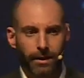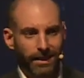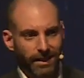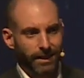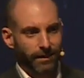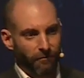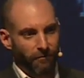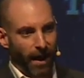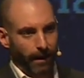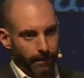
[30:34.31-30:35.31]
That's just a
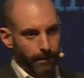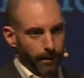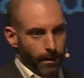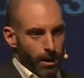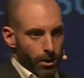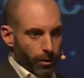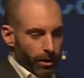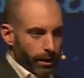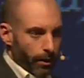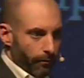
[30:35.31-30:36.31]
fact. So
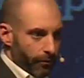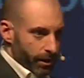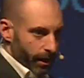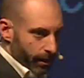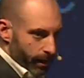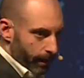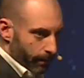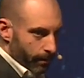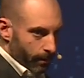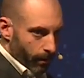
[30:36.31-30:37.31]
instead of resisting
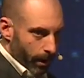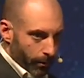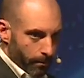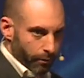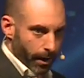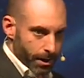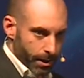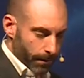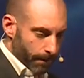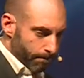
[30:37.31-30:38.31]
it, try to embrace
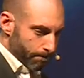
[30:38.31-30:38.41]
it.